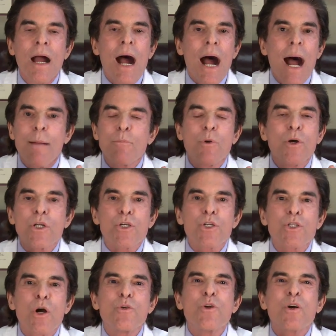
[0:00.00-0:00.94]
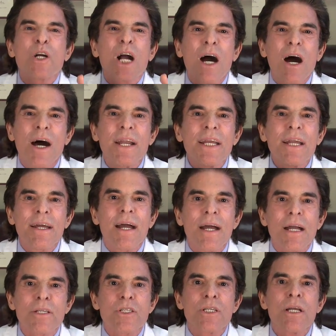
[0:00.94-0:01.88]
I'm going to show you
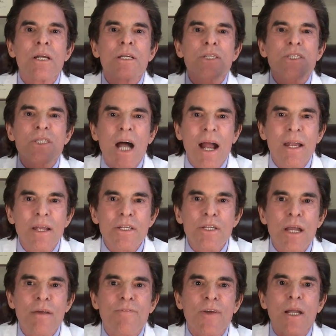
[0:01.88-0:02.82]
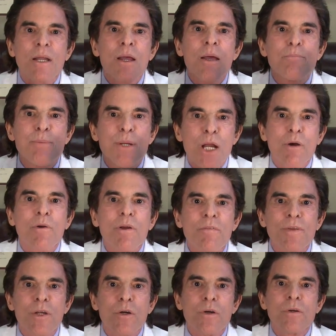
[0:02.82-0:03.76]
cutting-edge, scientific,
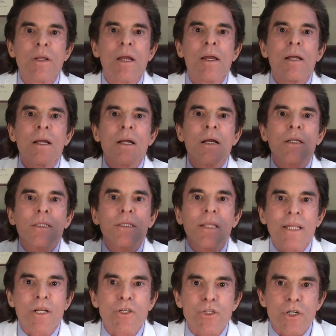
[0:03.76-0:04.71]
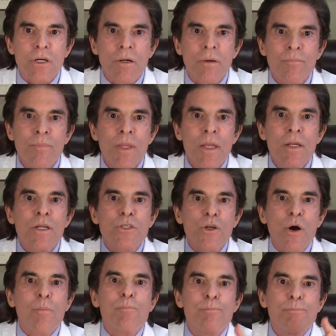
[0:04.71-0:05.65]
peer-reviewed literature.
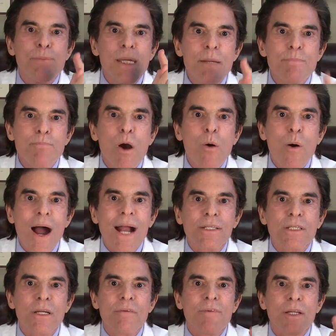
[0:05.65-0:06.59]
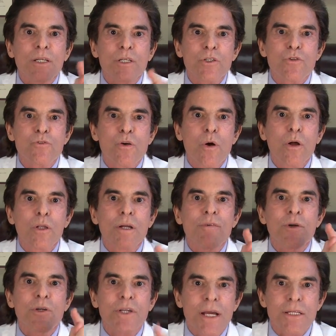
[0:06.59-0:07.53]
So be proactive in control of
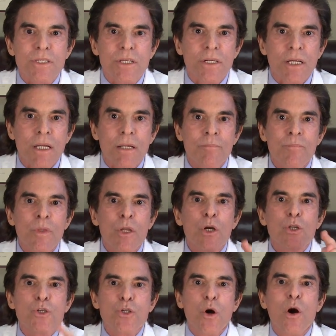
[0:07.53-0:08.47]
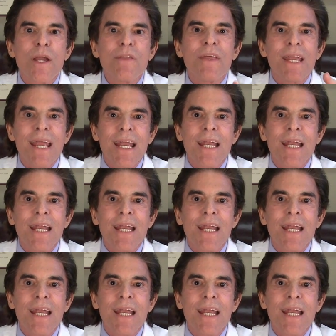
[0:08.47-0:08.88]
your destiny. Join the